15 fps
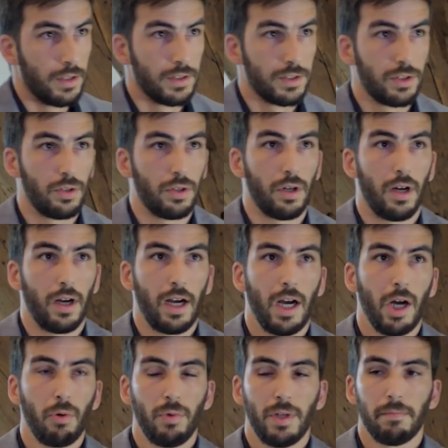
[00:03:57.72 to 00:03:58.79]
So
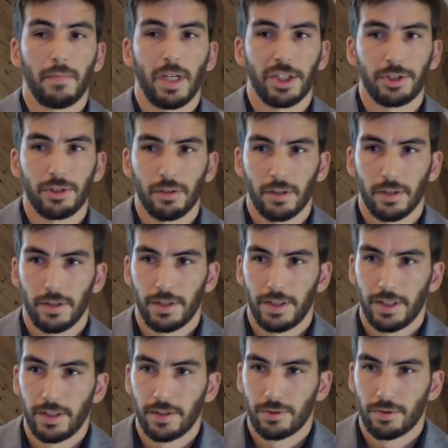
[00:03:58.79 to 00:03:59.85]
how we measure the